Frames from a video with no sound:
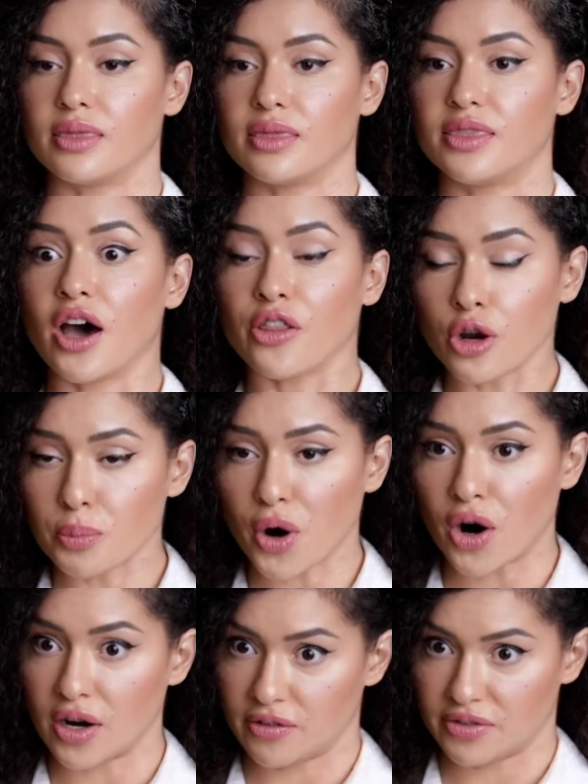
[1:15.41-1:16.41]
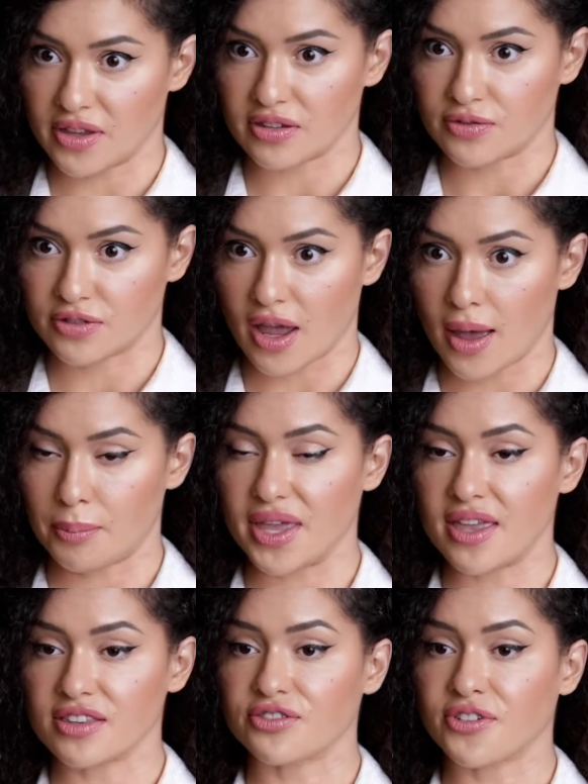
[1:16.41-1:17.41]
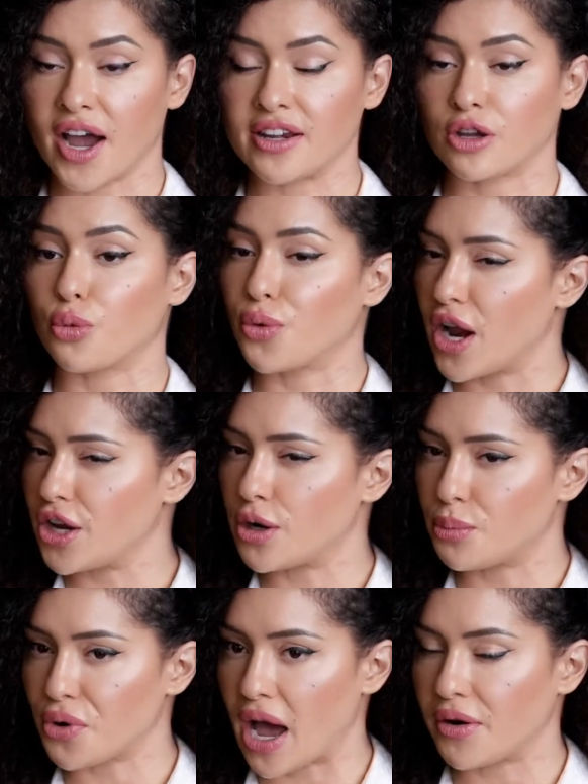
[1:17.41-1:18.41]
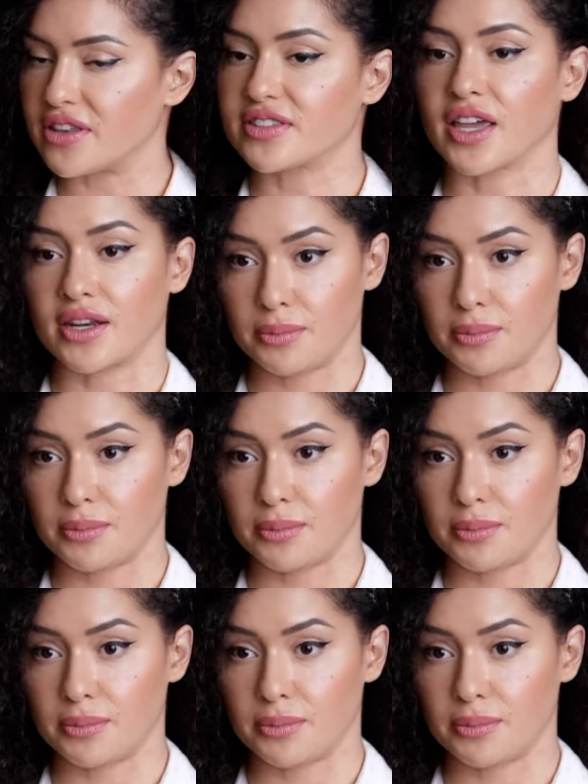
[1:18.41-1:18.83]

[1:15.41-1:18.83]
The other part of this step is finding where your brow is going to